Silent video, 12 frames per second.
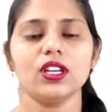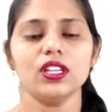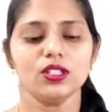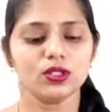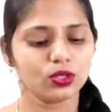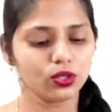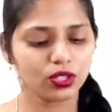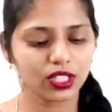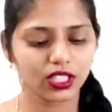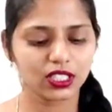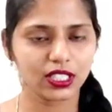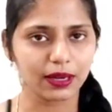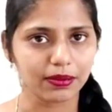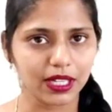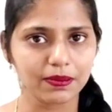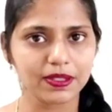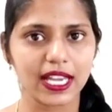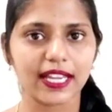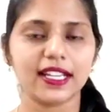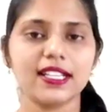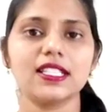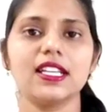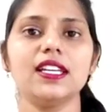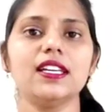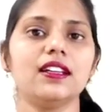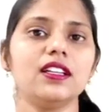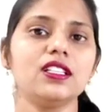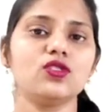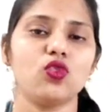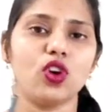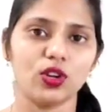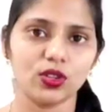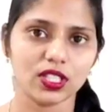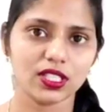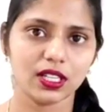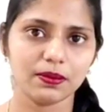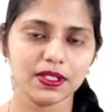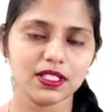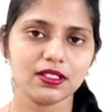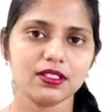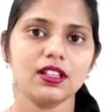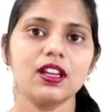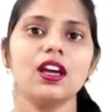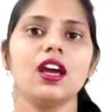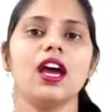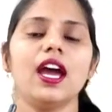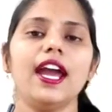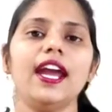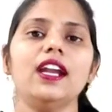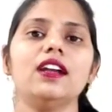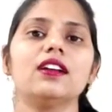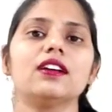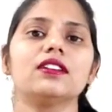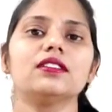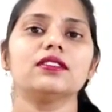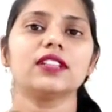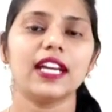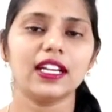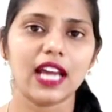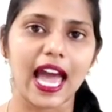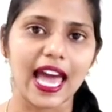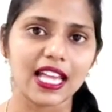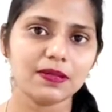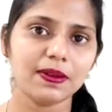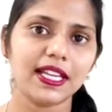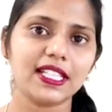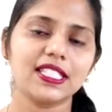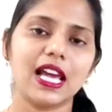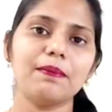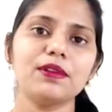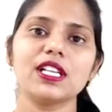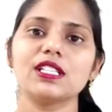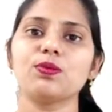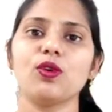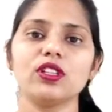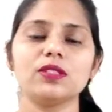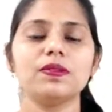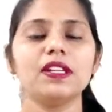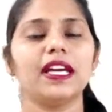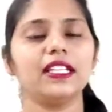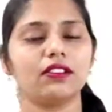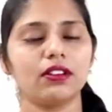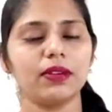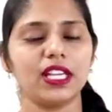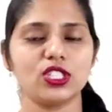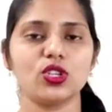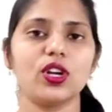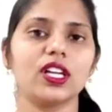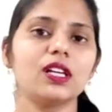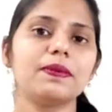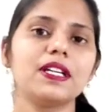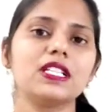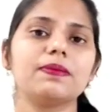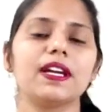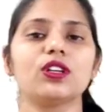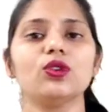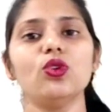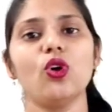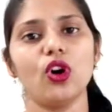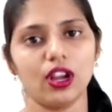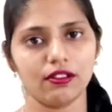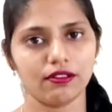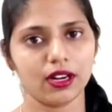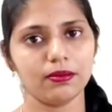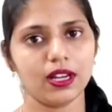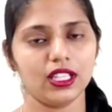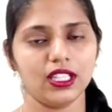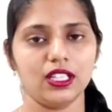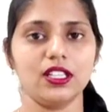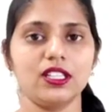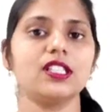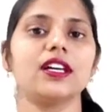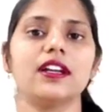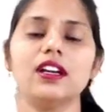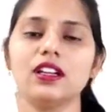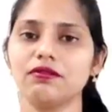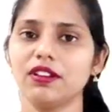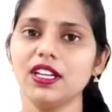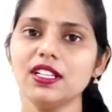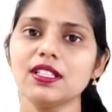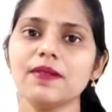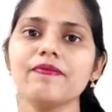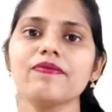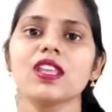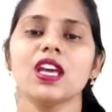okay so here some tips i can say here is follow the syllabus and get as many examples as possible either from the historical perspective or from the recent current affairs